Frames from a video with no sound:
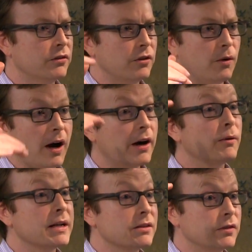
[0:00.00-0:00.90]
So higher
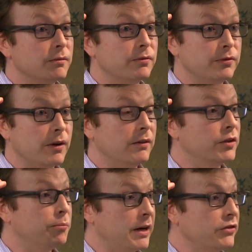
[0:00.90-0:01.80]
rates of
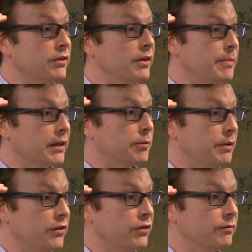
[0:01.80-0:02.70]
depression in the Beck
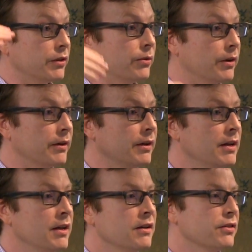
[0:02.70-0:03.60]
Depression Inventory.
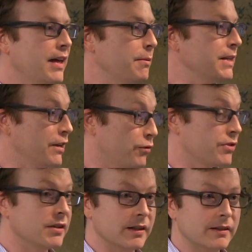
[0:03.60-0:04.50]
So that was
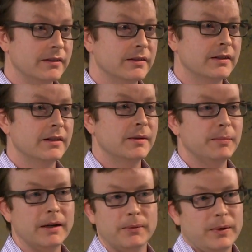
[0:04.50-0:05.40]
interesting,
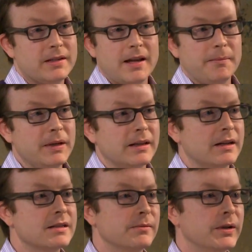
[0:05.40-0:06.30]
but what does that mean?
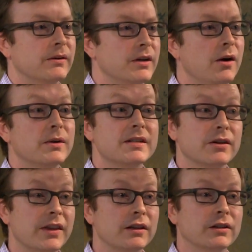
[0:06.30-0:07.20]
That is, we don't know
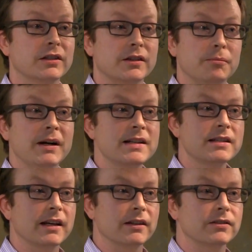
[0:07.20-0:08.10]
until they looked at the brain
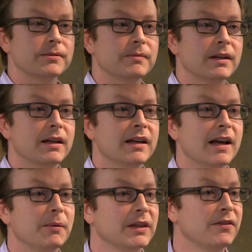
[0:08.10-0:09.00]
scans.
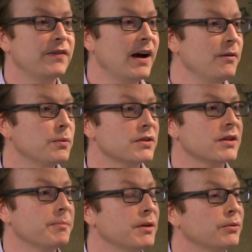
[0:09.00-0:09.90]
And what they found was
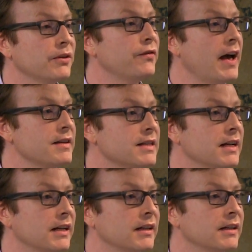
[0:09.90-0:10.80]
something really
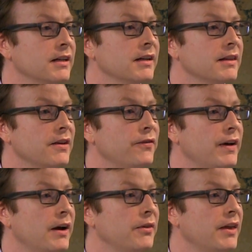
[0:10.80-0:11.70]
fascinating. They
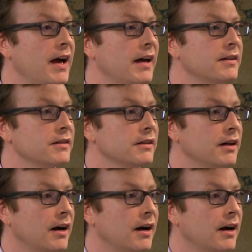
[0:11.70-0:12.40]
found that